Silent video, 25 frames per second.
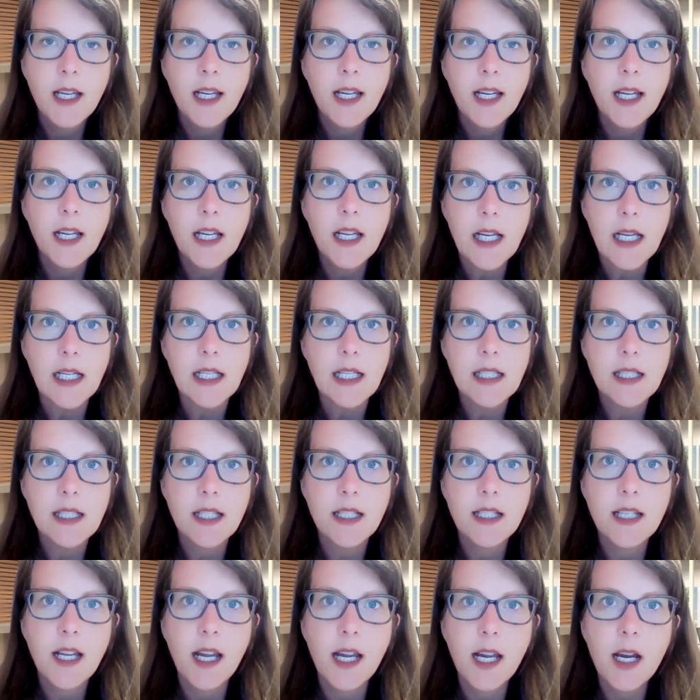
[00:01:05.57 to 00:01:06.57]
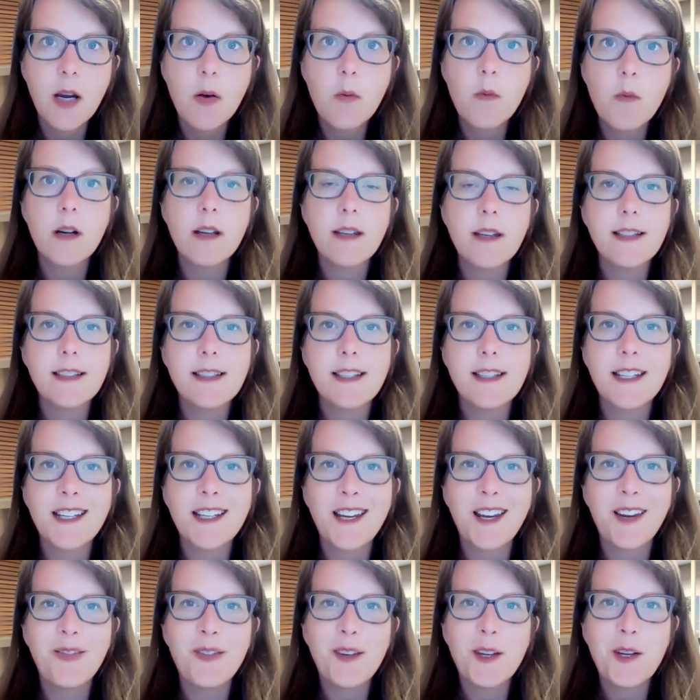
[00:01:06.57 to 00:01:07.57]
And today I wanted to
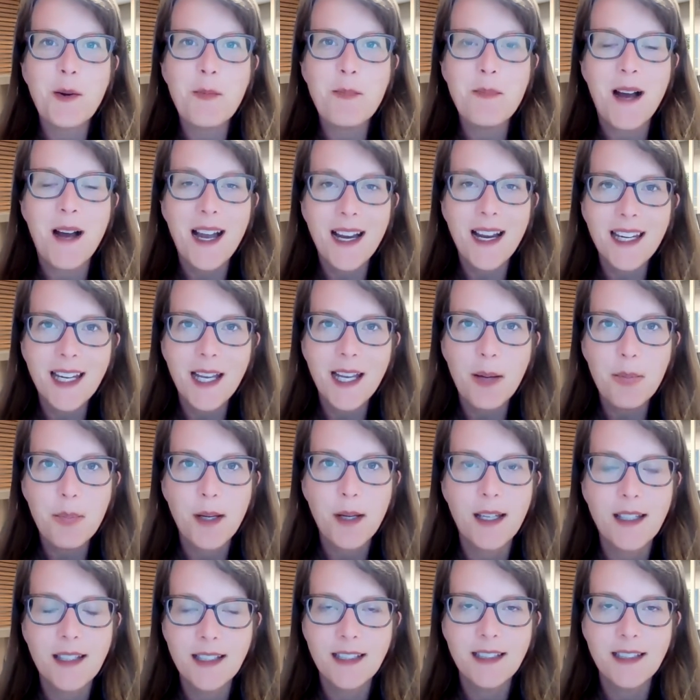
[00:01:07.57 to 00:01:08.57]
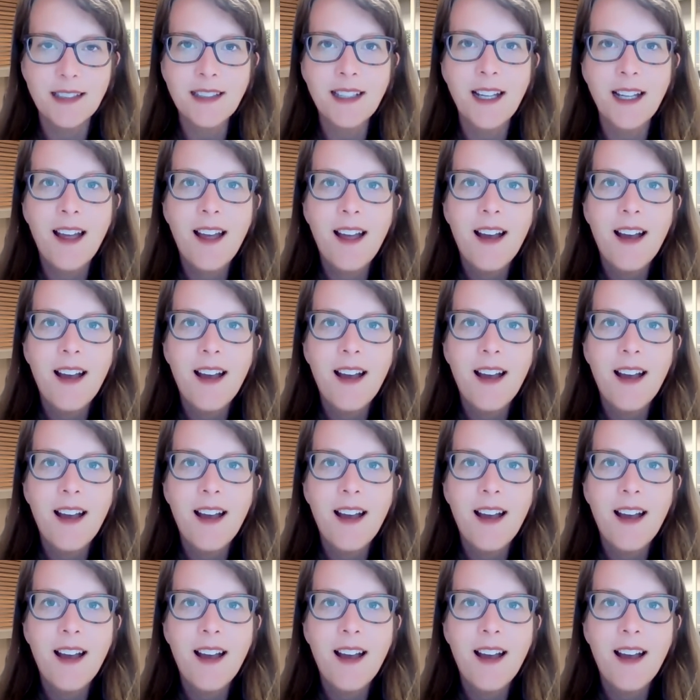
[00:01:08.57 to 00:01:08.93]
give you my opinion